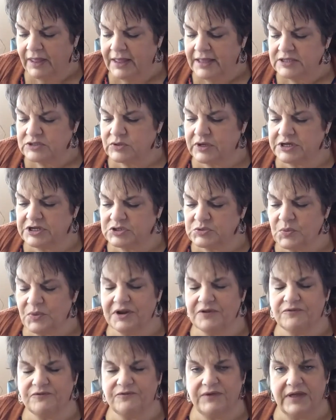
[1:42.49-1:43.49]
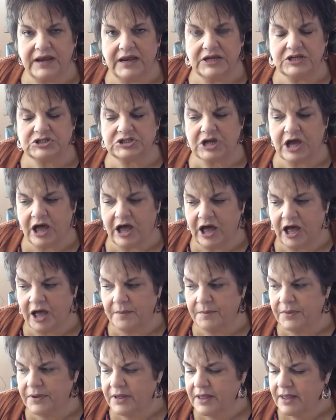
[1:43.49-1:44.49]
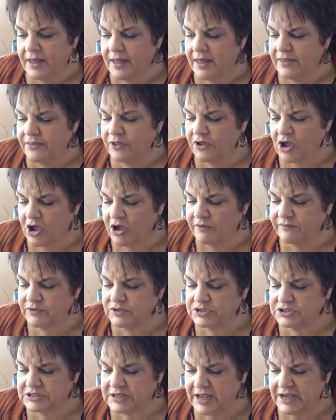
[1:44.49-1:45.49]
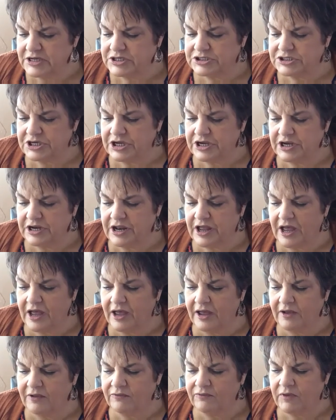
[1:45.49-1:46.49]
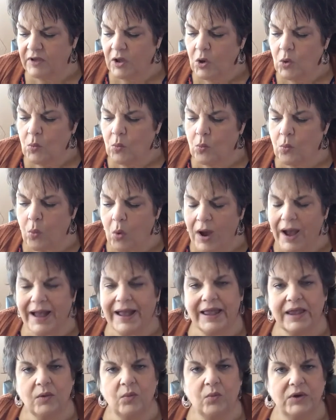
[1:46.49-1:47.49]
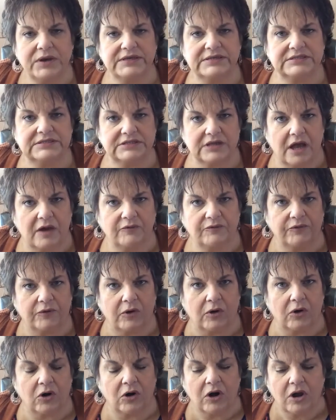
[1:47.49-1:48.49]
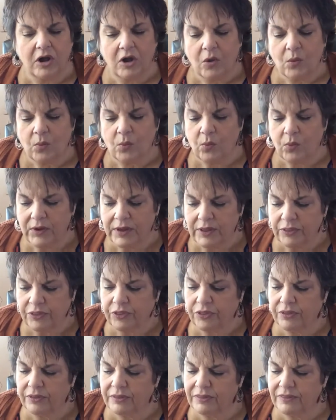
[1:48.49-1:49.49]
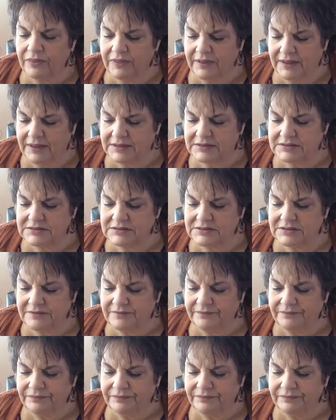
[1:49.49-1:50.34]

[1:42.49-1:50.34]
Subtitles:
So I just want to finish up the conversation of why we suffer with this.